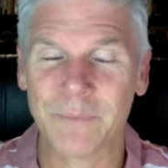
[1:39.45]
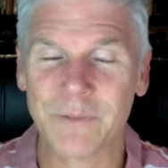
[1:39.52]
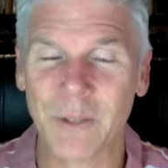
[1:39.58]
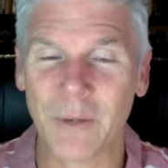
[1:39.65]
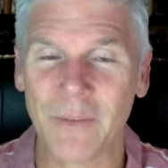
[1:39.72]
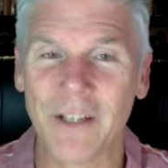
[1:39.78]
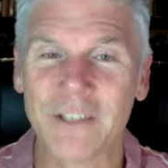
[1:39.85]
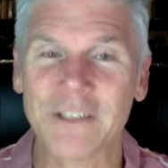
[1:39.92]

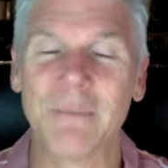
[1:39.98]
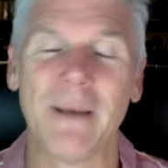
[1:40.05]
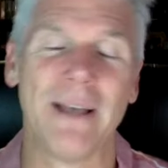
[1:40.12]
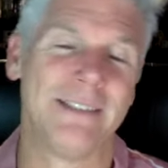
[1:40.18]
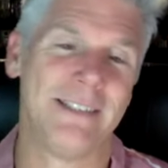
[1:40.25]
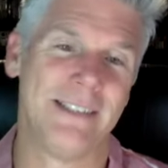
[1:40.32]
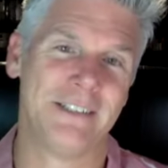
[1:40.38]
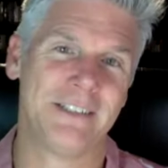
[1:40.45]
So there's your
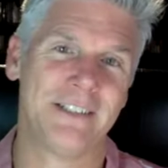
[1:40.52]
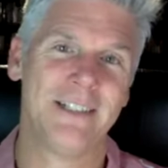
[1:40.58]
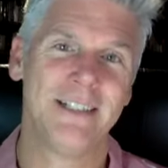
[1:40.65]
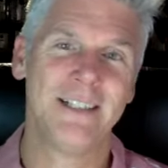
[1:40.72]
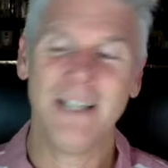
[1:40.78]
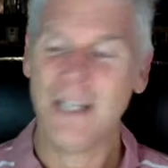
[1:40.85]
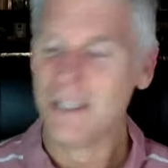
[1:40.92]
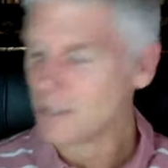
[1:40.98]
message.
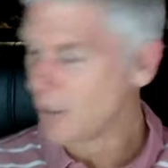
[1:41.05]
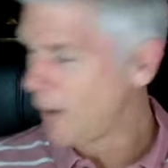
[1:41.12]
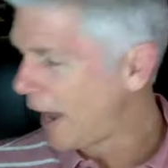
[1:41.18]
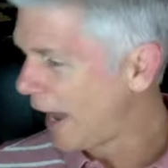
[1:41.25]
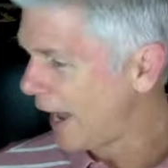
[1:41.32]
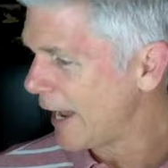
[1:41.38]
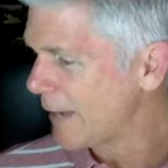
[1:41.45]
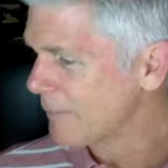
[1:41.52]
So
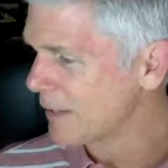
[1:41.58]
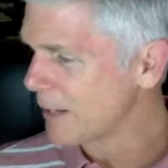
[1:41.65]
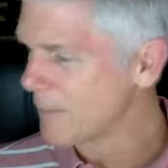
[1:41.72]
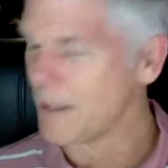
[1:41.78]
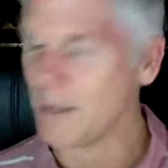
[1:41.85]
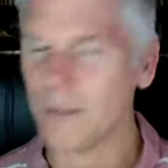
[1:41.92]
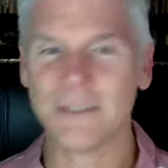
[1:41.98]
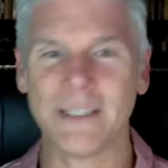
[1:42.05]
I'm going to
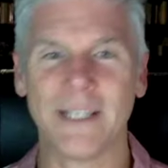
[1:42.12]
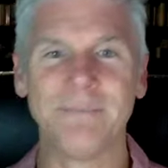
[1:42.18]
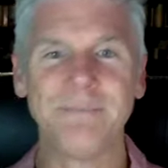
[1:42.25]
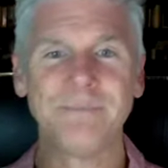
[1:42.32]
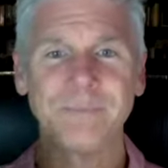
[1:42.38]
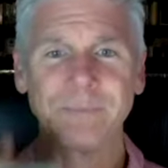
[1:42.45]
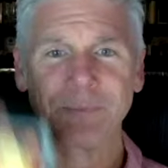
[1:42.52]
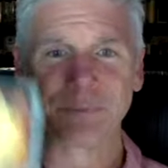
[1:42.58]
be using